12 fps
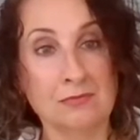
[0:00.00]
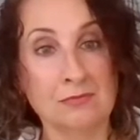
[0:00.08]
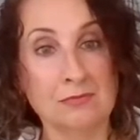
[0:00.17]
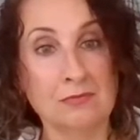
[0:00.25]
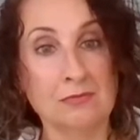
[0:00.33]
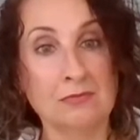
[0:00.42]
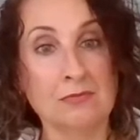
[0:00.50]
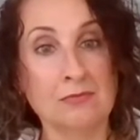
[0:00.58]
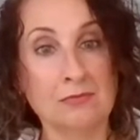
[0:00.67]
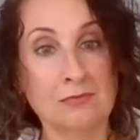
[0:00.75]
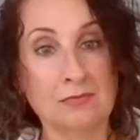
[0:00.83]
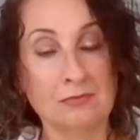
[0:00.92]

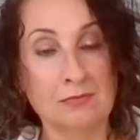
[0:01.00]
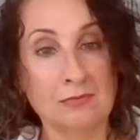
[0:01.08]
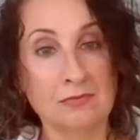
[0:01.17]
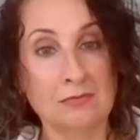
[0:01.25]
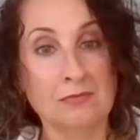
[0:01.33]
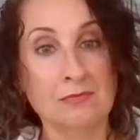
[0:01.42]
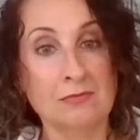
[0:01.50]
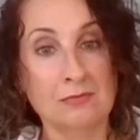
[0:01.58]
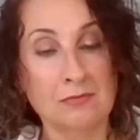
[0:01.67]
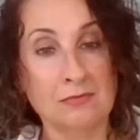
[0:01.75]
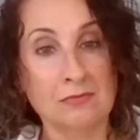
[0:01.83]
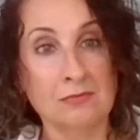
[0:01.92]

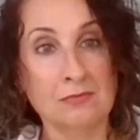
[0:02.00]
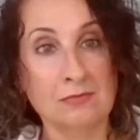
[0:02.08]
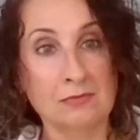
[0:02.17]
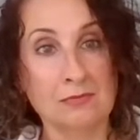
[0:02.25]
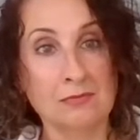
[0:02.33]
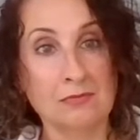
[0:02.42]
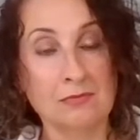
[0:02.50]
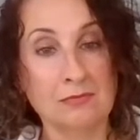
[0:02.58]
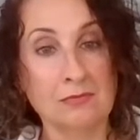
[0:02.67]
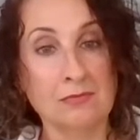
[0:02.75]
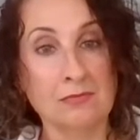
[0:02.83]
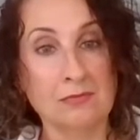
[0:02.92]

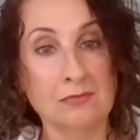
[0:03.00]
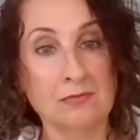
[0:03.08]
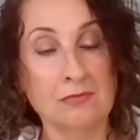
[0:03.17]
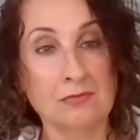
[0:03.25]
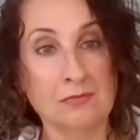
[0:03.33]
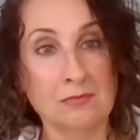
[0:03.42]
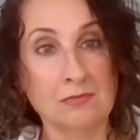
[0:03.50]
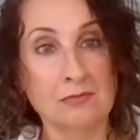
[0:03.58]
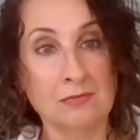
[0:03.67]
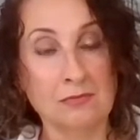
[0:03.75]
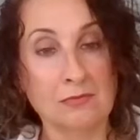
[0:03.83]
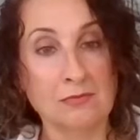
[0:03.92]

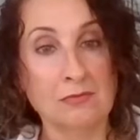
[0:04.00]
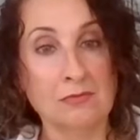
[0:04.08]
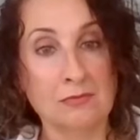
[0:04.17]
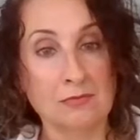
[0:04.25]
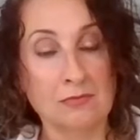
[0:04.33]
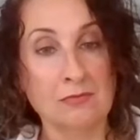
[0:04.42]
[no speech]